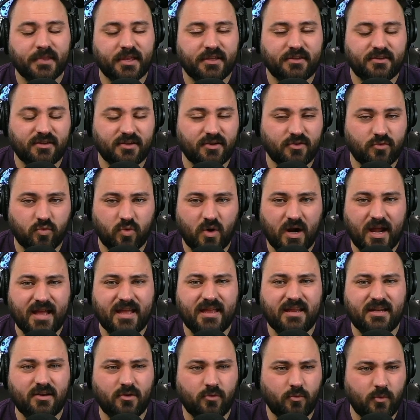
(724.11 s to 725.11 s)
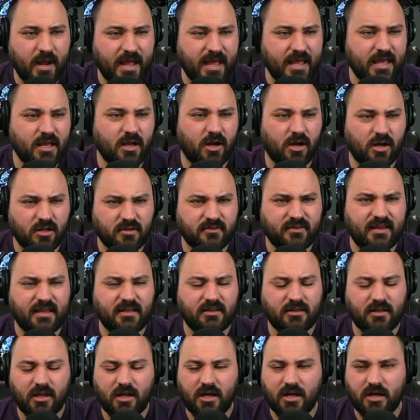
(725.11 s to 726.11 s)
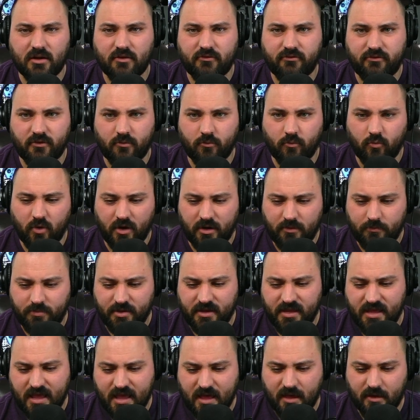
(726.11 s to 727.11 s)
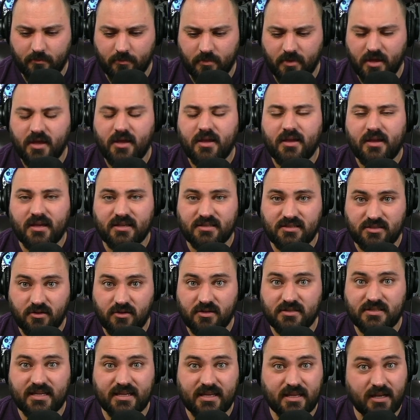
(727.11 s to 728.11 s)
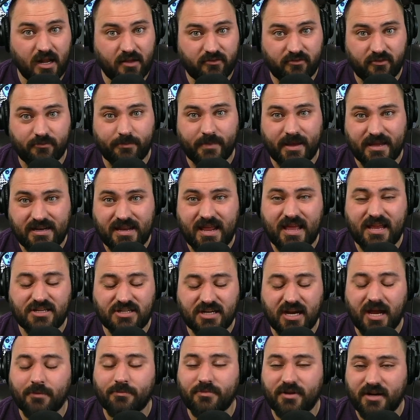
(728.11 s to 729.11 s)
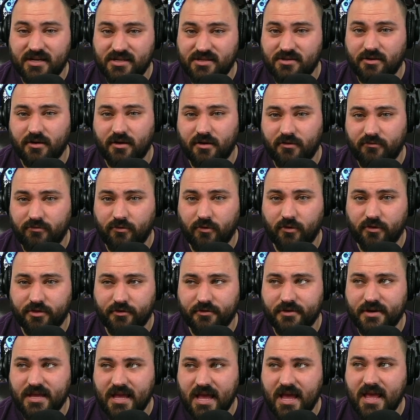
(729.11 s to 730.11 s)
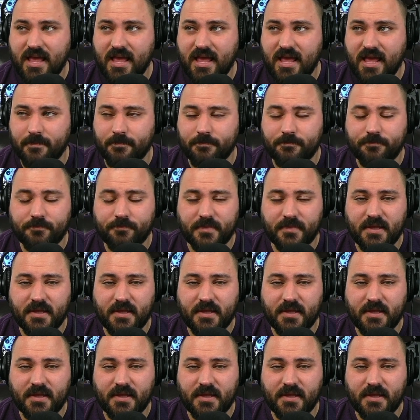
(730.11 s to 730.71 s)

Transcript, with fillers: To grind away all day long from 1 p.m. as soon as I get off of my day job that I started at 4:30 a.m.